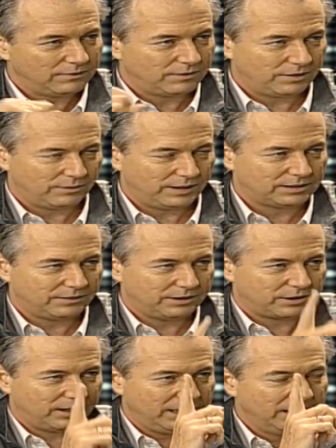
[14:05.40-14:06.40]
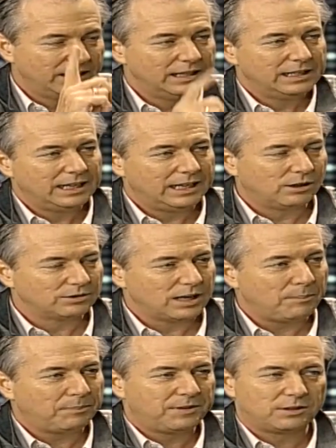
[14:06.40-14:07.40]
for the rest of the tree. And it goes
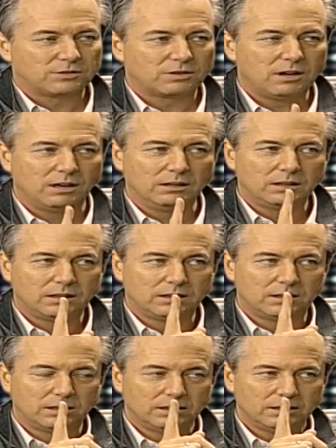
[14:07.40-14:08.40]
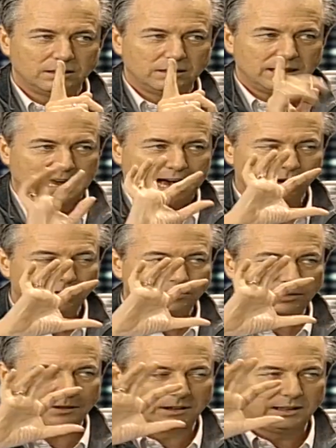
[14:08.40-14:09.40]
up the trunk, out
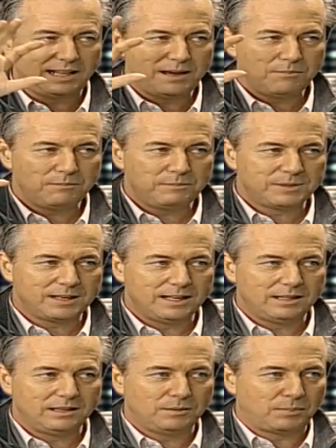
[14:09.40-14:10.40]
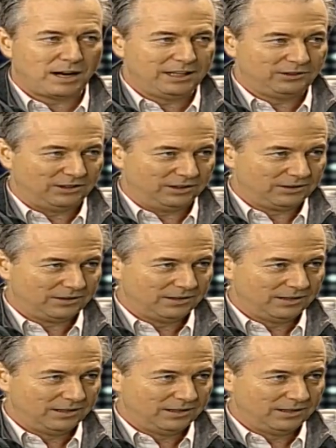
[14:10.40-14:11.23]
onto the limbs, and then the branches.